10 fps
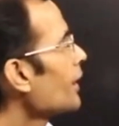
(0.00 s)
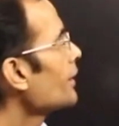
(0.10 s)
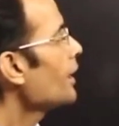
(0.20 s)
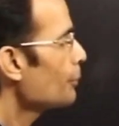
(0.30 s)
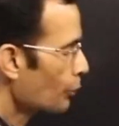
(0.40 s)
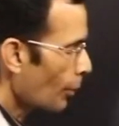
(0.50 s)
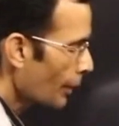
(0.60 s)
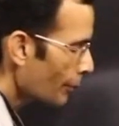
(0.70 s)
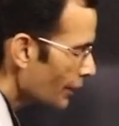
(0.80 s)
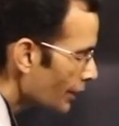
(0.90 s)
then
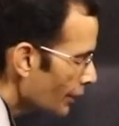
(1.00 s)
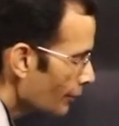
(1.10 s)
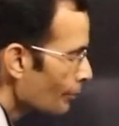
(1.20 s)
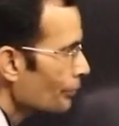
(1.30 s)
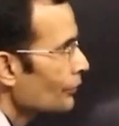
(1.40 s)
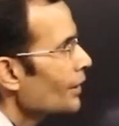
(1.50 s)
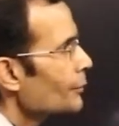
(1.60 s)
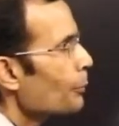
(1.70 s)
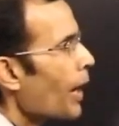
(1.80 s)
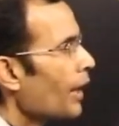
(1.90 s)
probably this
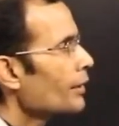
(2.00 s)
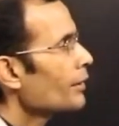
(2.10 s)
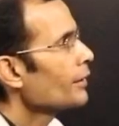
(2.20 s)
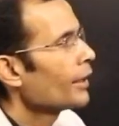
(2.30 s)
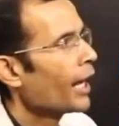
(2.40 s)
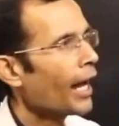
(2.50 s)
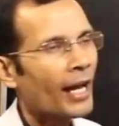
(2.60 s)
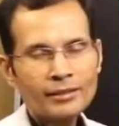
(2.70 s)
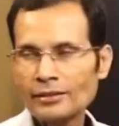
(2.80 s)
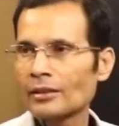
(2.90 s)
part
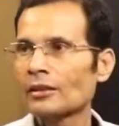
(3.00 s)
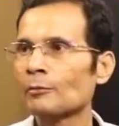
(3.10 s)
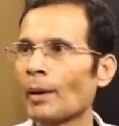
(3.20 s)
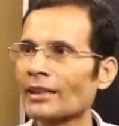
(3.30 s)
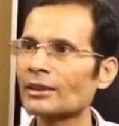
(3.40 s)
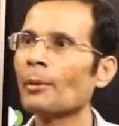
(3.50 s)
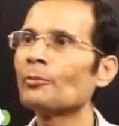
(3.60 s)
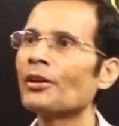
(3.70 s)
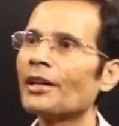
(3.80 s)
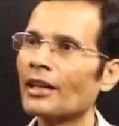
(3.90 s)
has
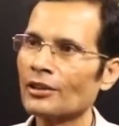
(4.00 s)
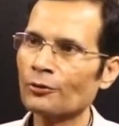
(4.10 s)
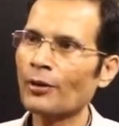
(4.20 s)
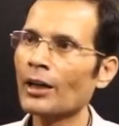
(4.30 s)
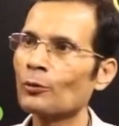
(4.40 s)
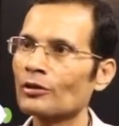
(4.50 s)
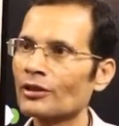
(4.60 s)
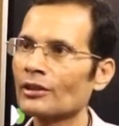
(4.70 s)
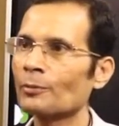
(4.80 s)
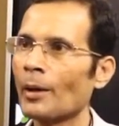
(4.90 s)
maximum weightage, 5 or
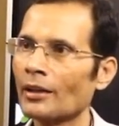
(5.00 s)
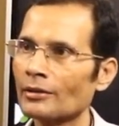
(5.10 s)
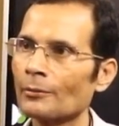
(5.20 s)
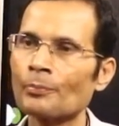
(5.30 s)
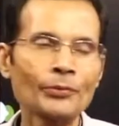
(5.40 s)
6 marks.